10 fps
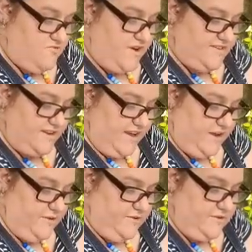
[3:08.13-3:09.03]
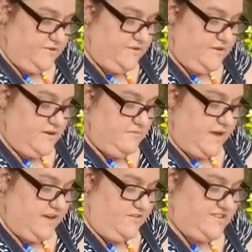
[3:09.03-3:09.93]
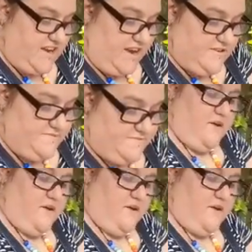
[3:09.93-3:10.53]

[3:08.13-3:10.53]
Red and yellow make an orange colour.